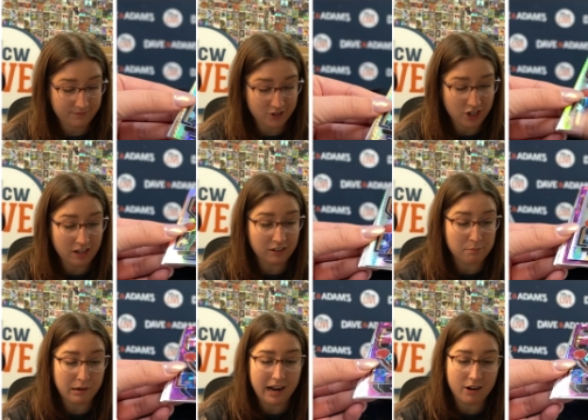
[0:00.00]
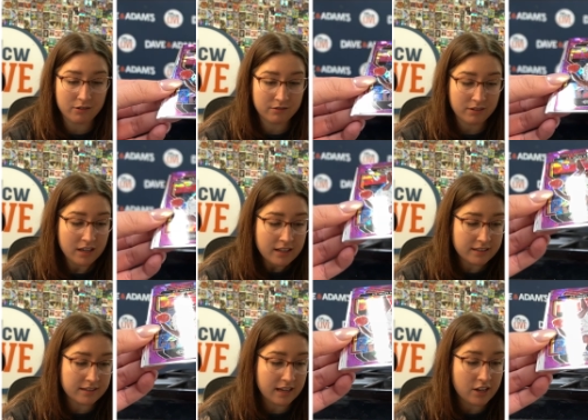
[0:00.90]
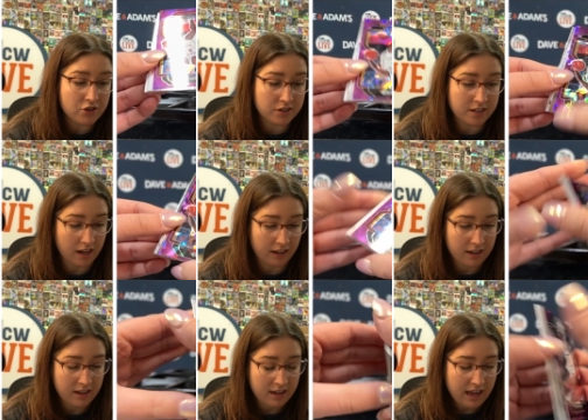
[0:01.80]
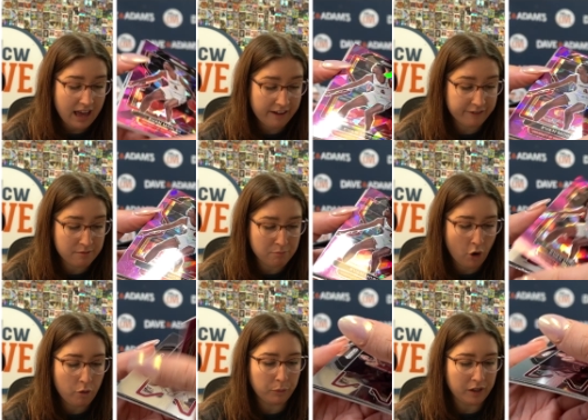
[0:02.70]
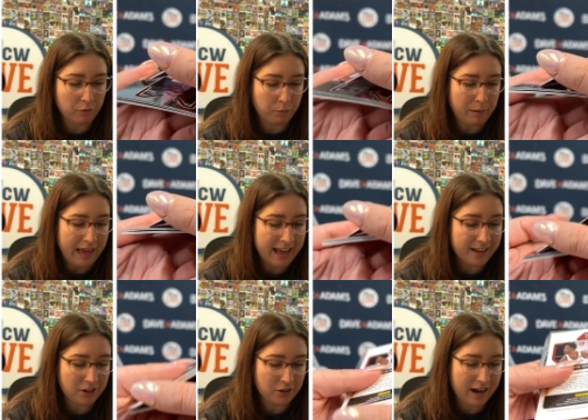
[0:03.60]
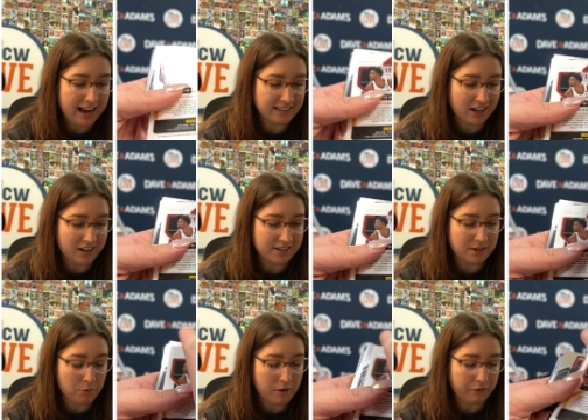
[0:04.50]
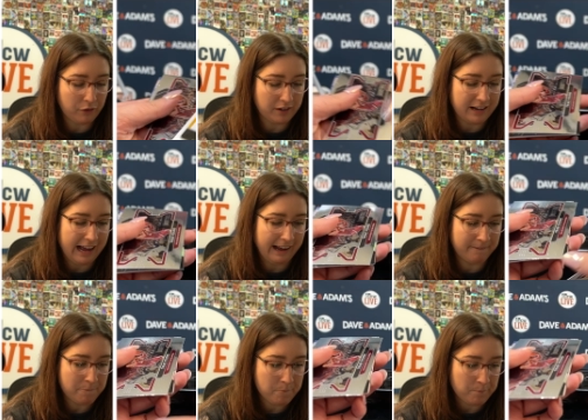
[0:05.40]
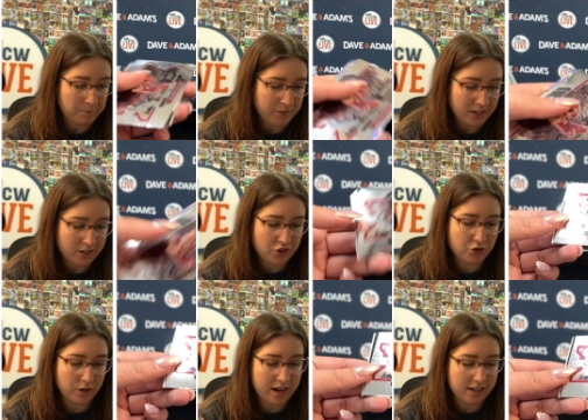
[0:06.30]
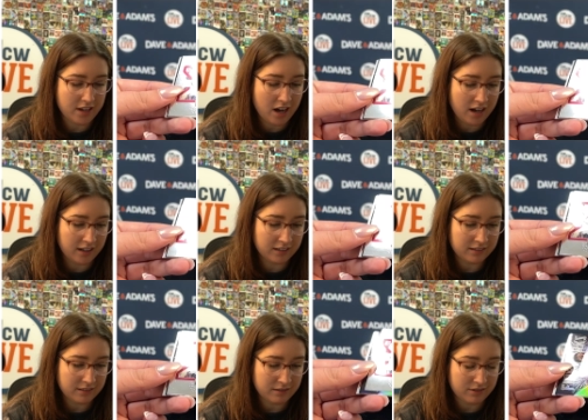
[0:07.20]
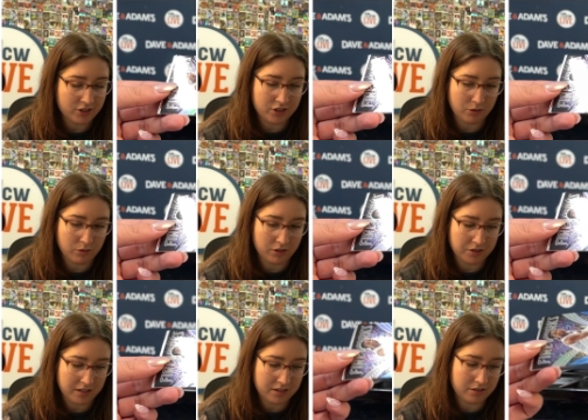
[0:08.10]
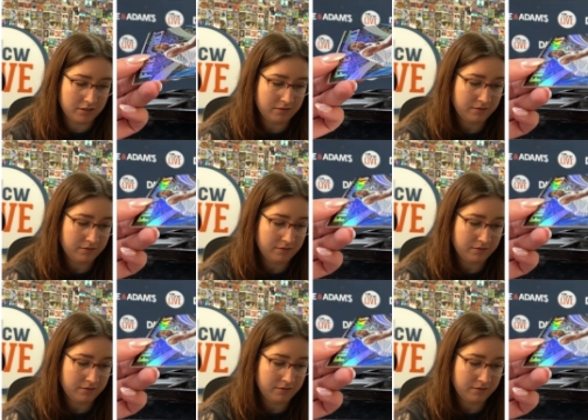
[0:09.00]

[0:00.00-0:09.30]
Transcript: Jaylen Brown. This is interesting. Evan Mobley, pink cracked ice to 149. Trae Young, it's a horizontal.